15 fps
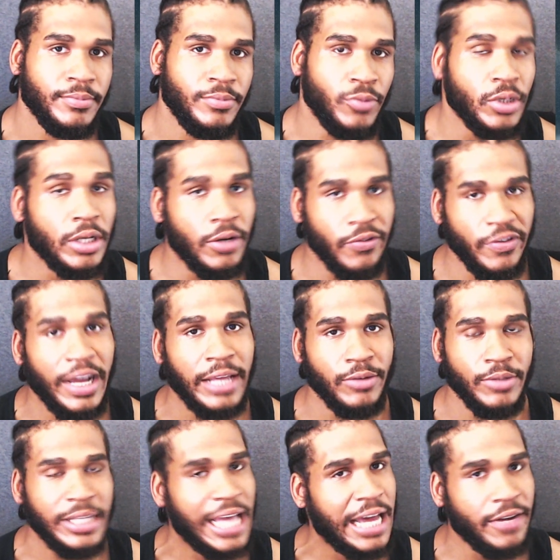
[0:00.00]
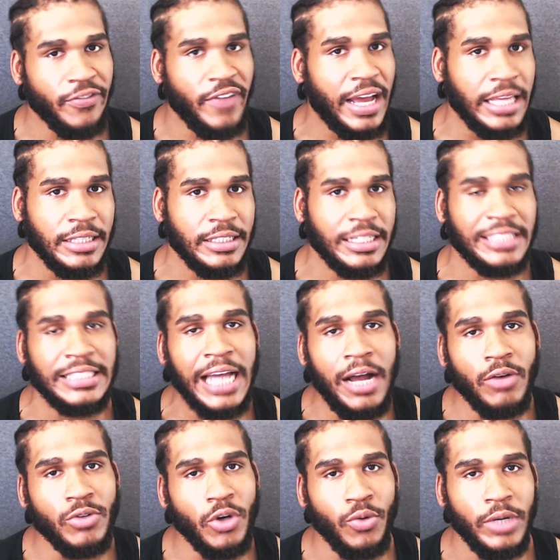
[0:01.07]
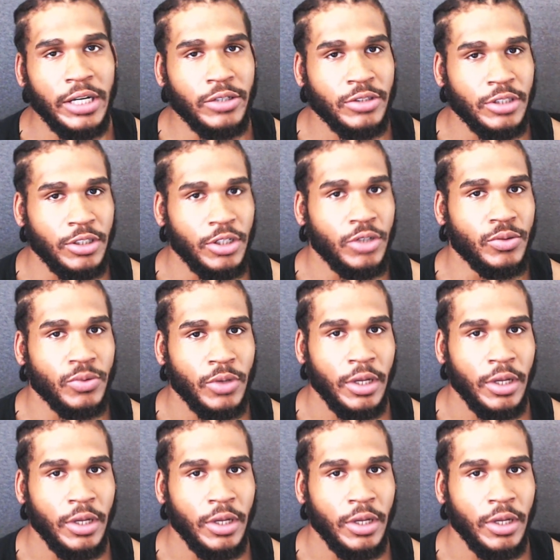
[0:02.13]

don't fight. We gotta fight. Because I don't know what else to do.